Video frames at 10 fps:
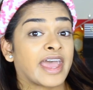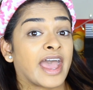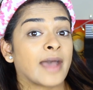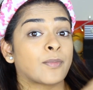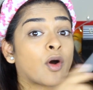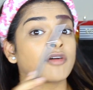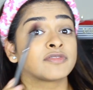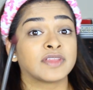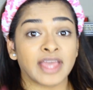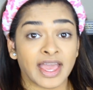tap
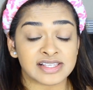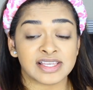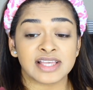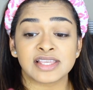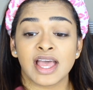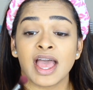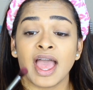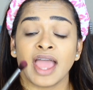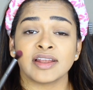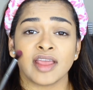off the excess,
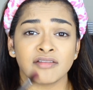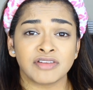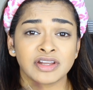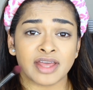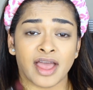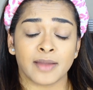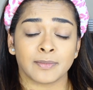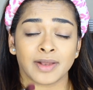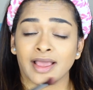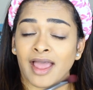and every
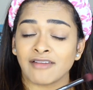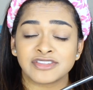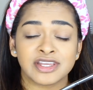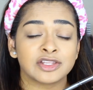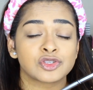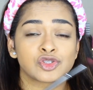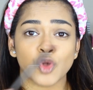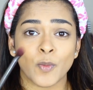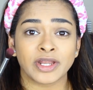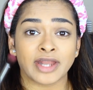time, like I've said this
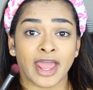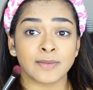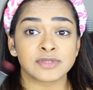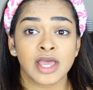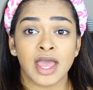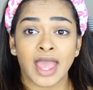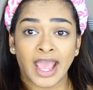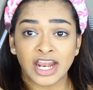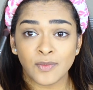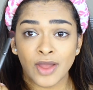so many times,
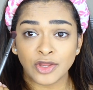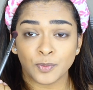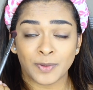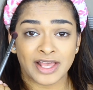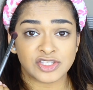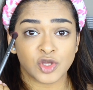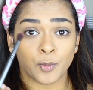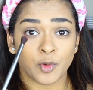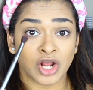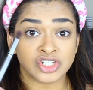anywhere you place your
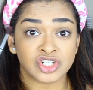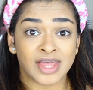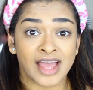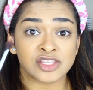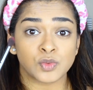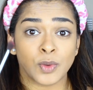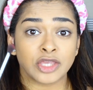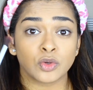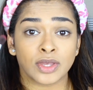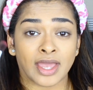brush, that's where
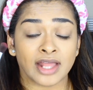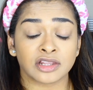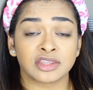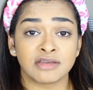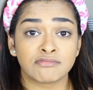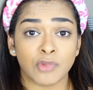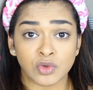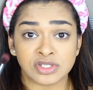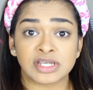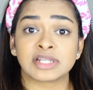you get the
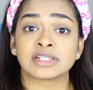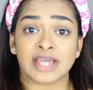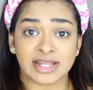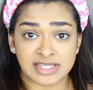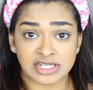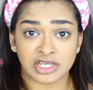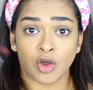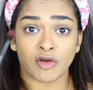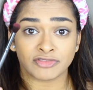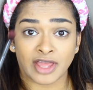most
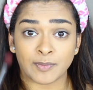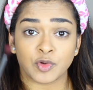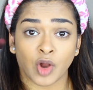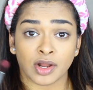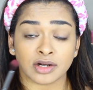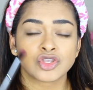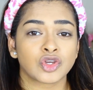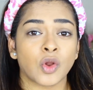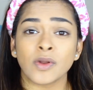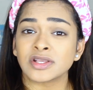intensity of that product. So
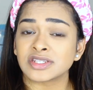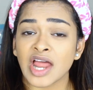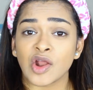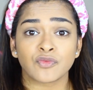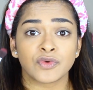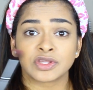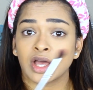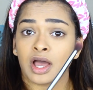you don't want to start off with